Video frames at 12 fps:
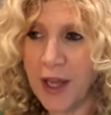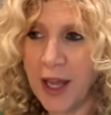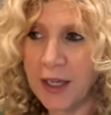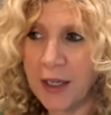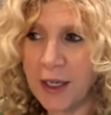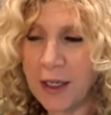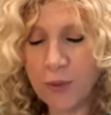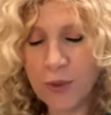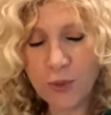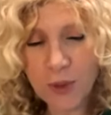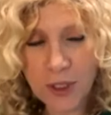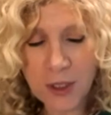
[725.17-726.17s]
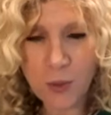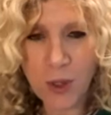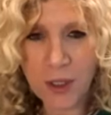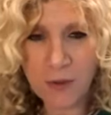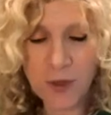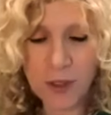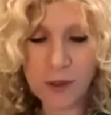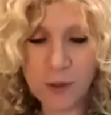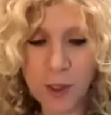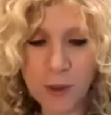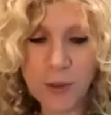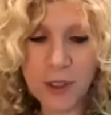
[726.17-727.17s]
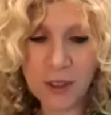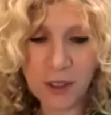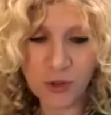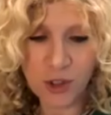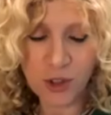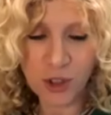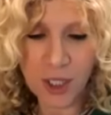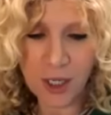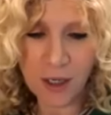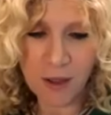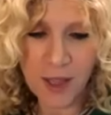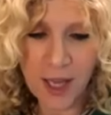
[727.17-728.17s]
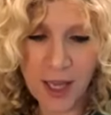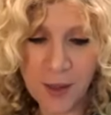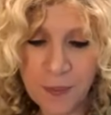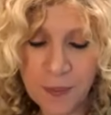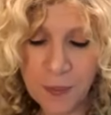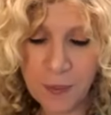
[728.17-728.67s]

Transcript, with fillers: And it was really one of those moments. I'll just share that,